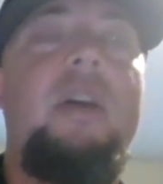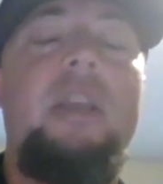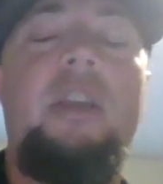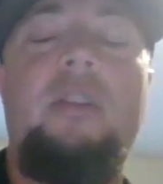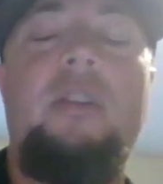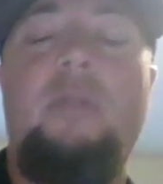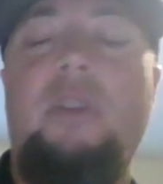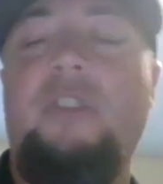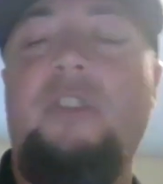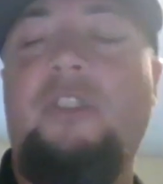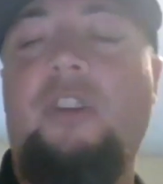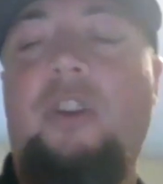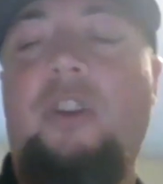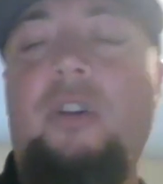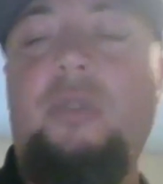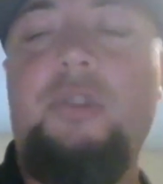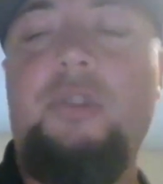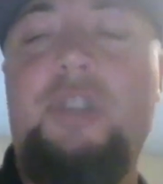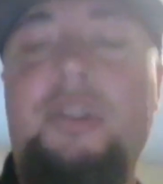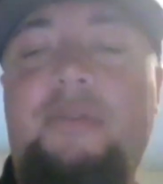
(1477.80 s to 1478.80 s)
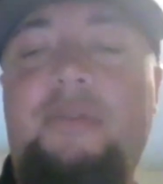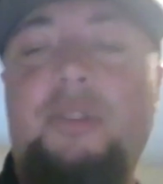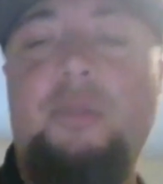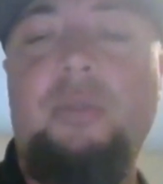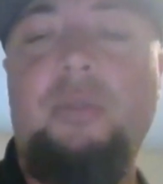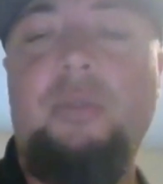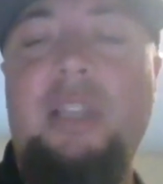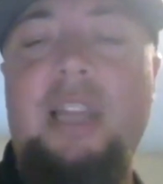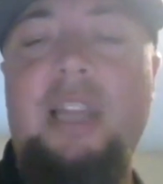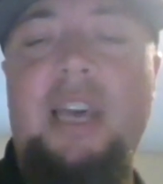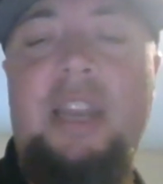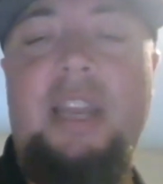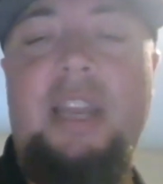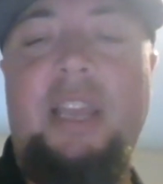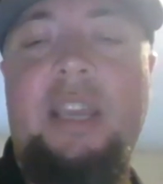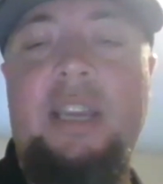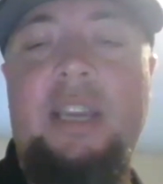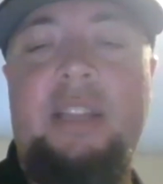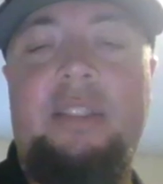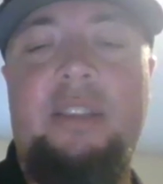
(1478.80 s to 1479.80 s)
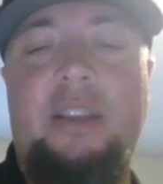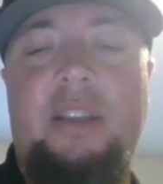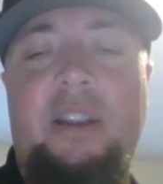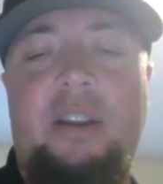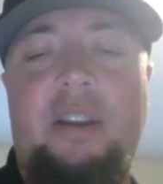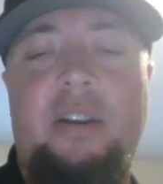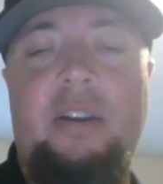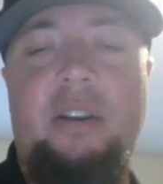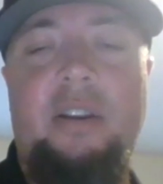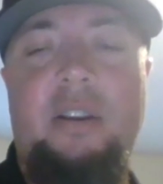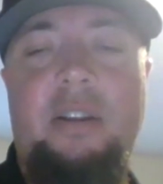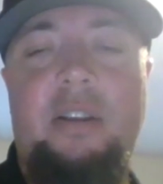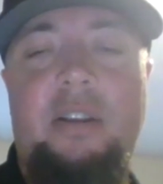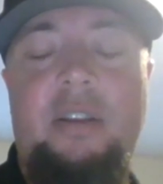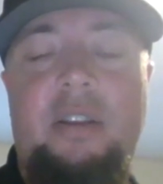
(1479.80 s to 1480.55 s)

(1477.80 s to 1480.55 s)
you know, and as a coach, if you let it get there,